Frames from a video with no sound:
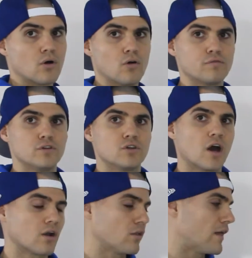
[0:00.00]
hopefully you
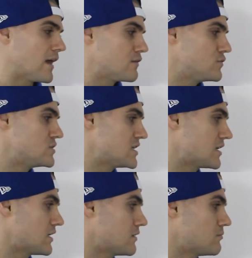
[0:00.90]
got all that. If you
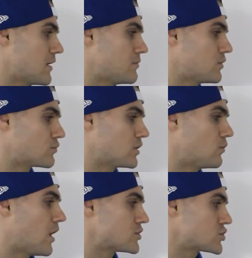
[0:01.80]
didn't, maybe
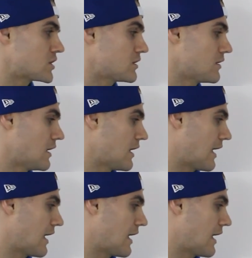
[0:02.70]
rewatch it